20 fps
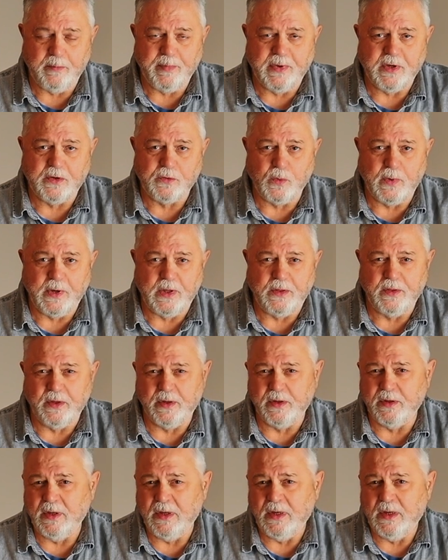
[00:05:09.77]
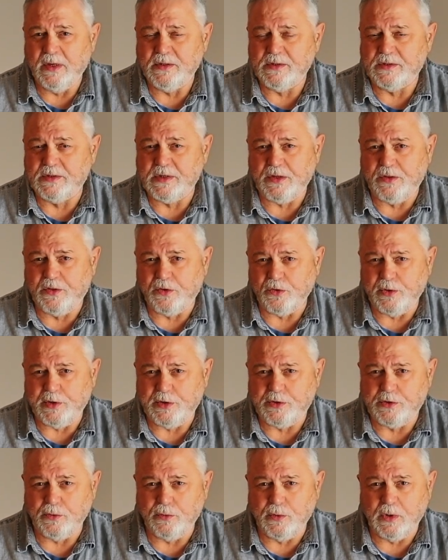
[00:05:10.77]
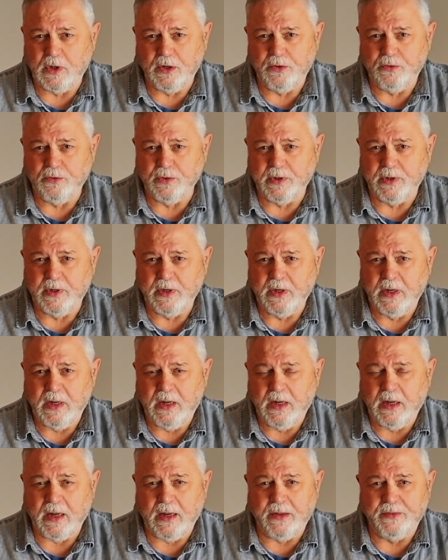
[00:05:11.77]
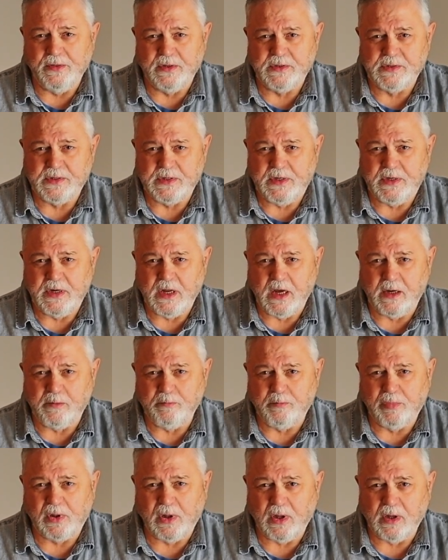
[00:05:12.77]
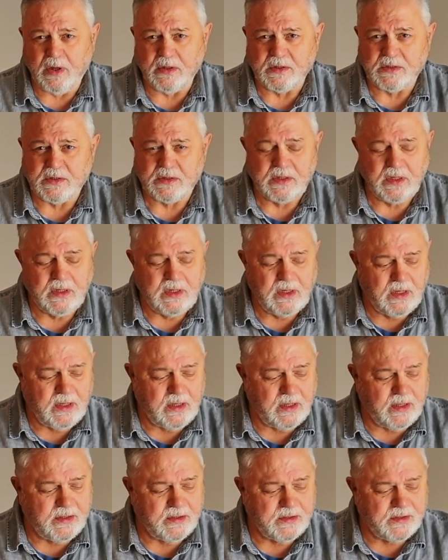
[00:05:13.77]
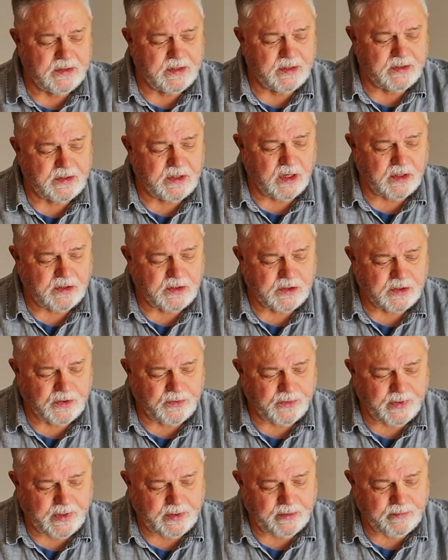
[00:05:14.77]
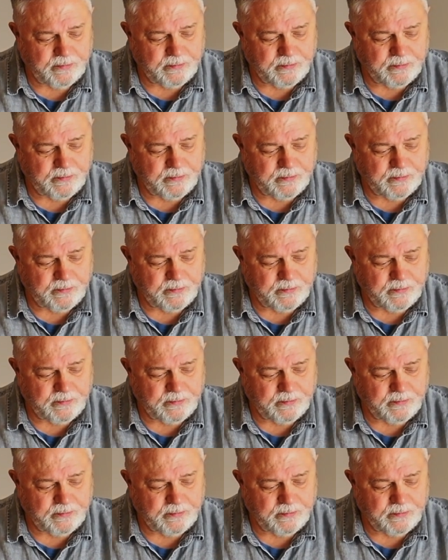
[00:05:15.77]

between the Z3200 and the Z9 Plus is the touchscreen.